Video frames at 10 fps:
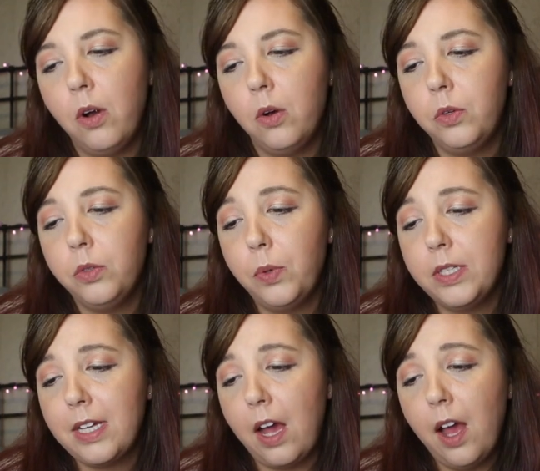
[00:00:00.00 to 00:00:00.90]
old
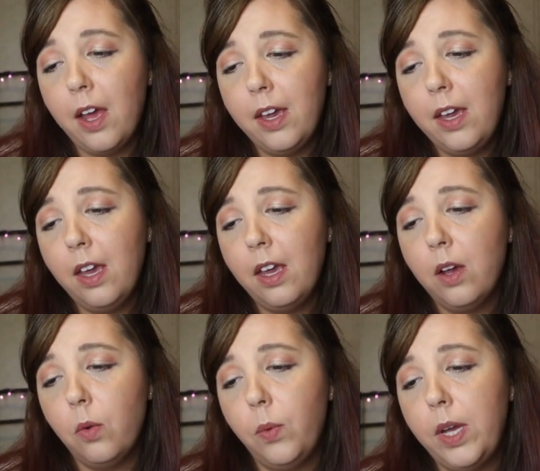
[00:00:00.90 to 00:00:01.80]
was I
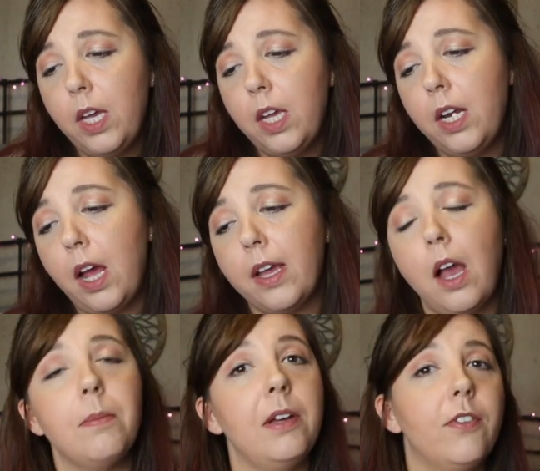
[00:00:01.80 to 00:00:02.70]
when I
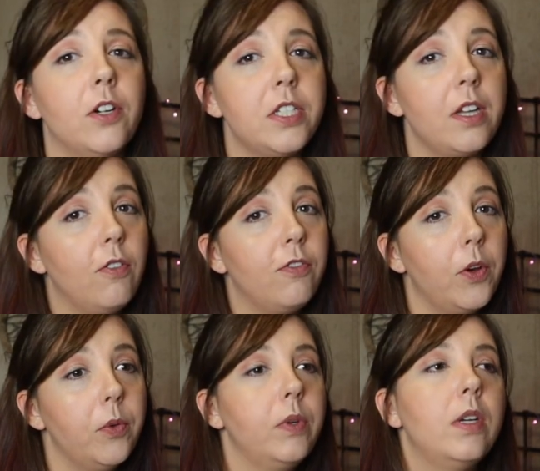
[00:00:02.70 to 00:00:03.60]
got my first cell
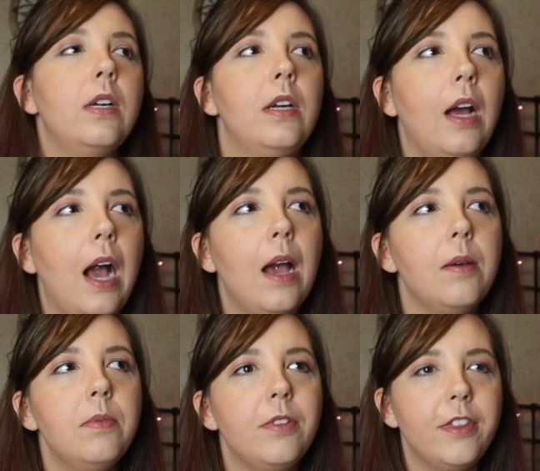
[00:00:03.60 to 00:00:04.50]
phone?
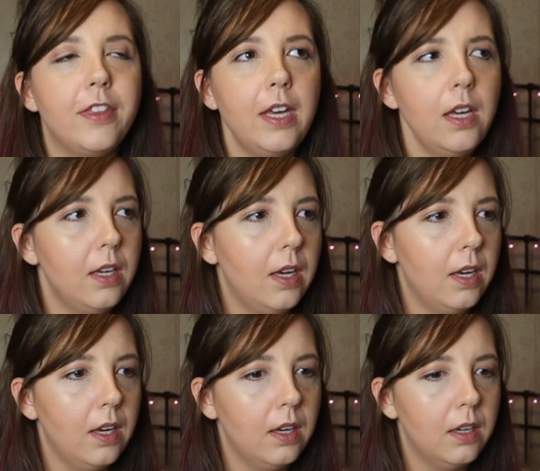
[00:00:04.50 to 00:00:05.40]
I'm
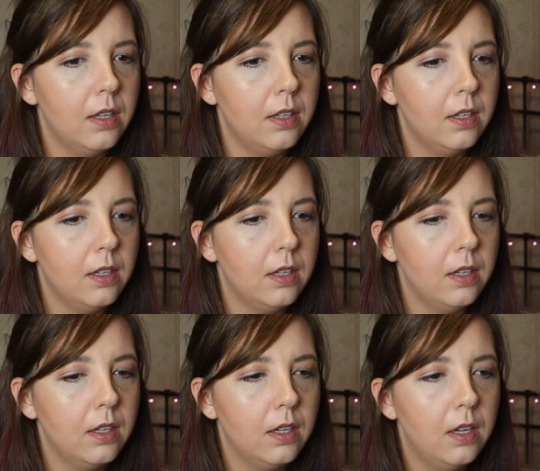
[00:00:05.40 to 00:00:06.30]
thinking
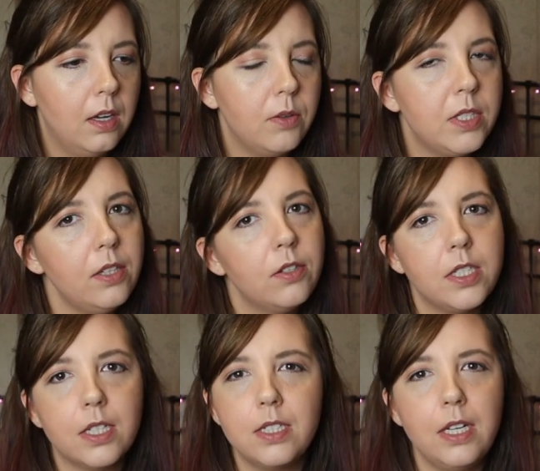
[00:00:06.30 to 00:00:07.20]
it was either
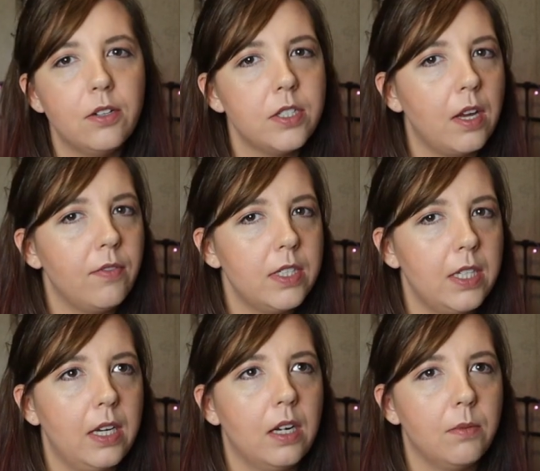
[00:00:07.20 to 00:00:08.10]
16 or
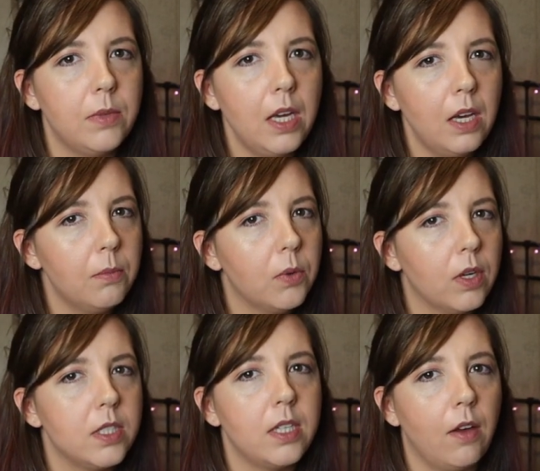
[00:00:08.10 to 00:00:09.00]
17, and I'm thinking more
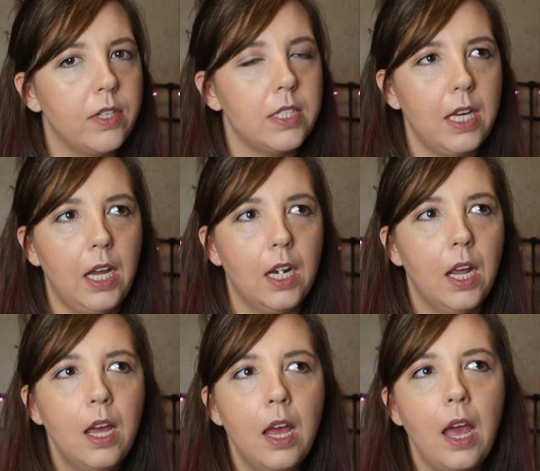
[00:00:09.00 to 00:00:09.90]
on 17.
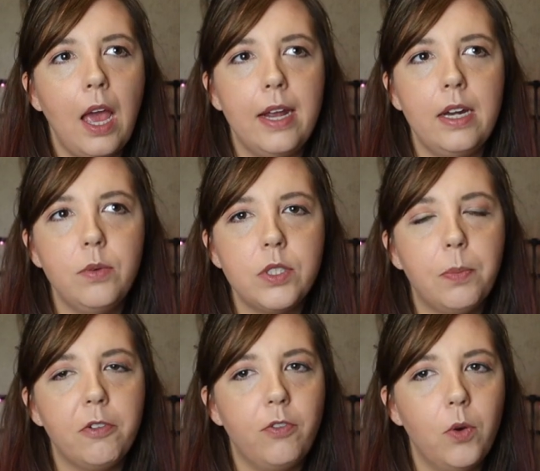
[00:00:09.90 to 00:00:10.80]
And it was
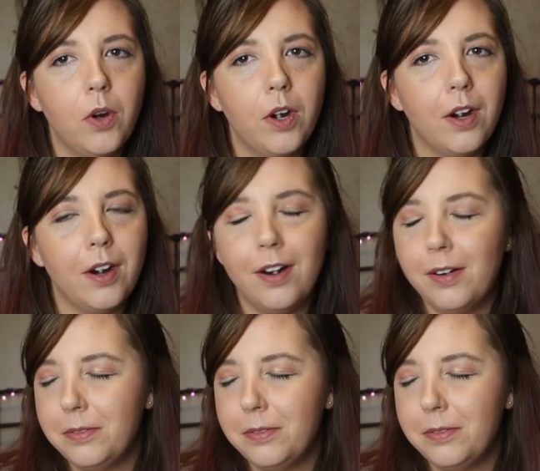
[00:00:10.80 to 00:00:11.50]
before,